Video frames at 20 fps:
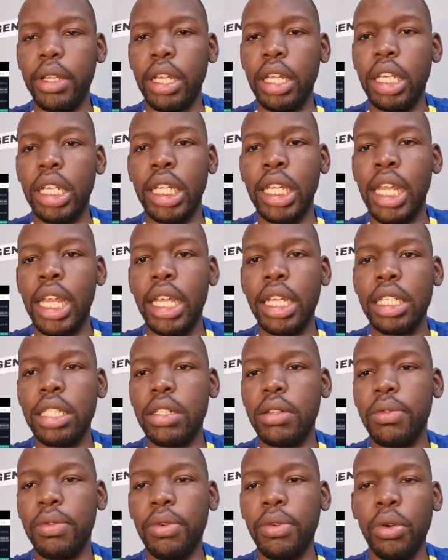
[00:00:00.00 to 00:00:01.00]

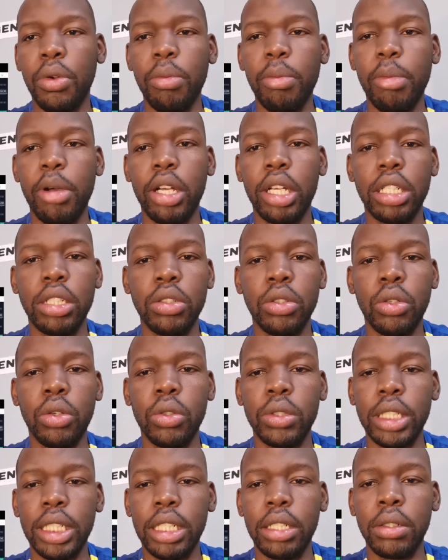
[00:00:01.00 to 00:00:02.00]
indication for market to
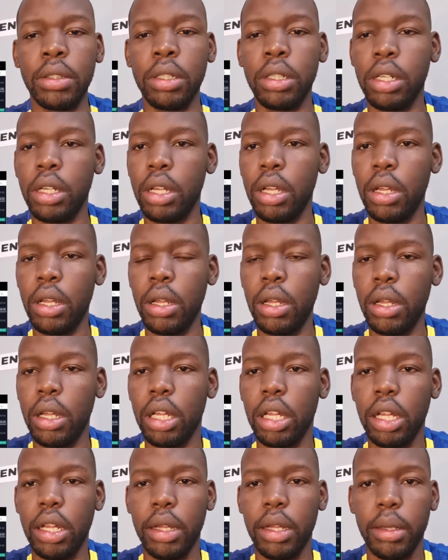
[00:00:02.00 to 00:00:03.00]
go
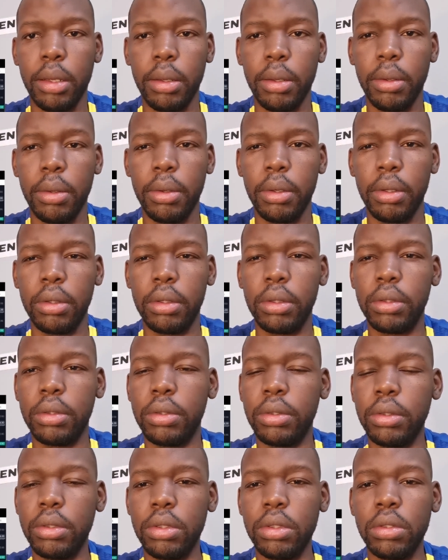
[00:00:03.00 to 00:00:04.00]
down.
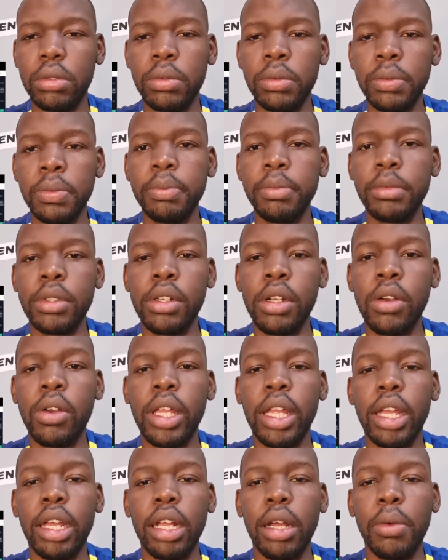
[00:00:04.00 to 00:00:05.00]

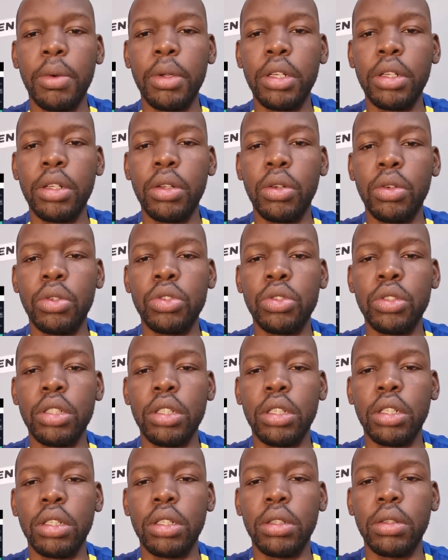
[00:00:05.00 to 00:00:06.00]
Oh yeah, I wanted to go to
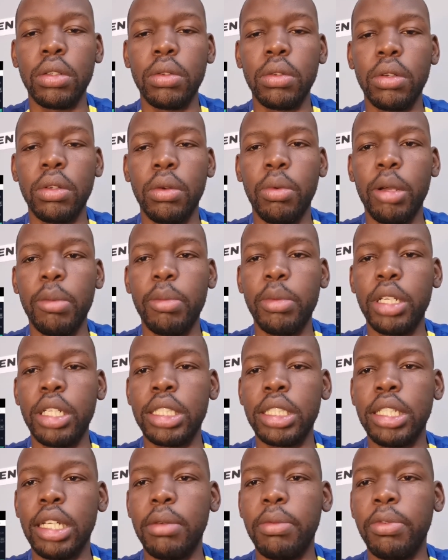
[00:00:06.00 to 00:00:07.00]
the 1
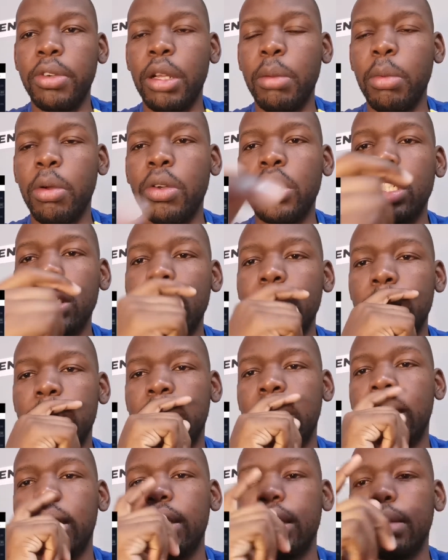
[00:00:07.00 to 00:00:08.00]
minute time frame. I wanted to
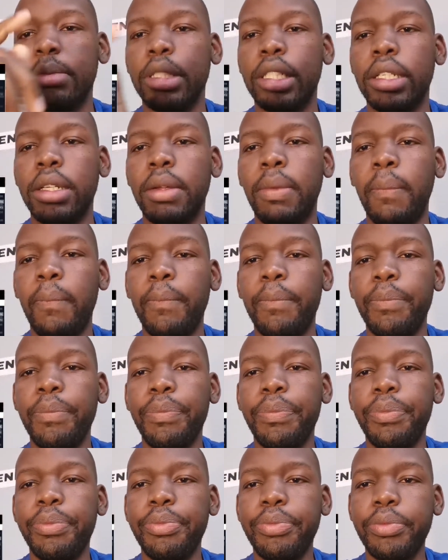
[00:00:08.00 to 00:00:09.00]
check something.
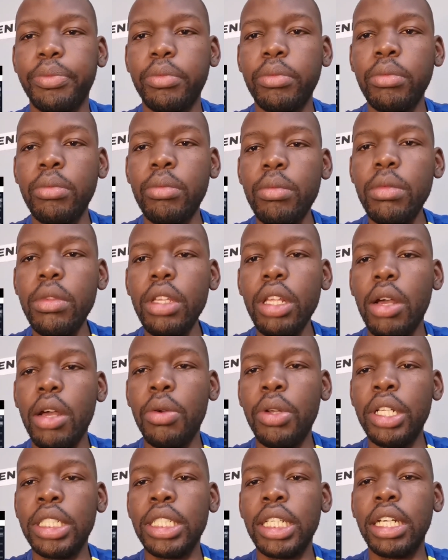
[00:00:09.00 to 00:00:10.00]
I
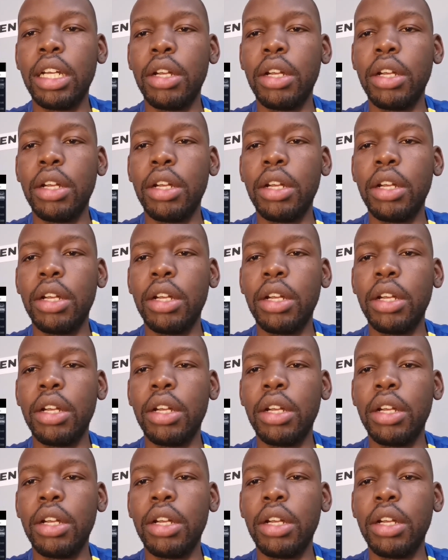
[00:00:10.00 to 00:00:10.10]
want to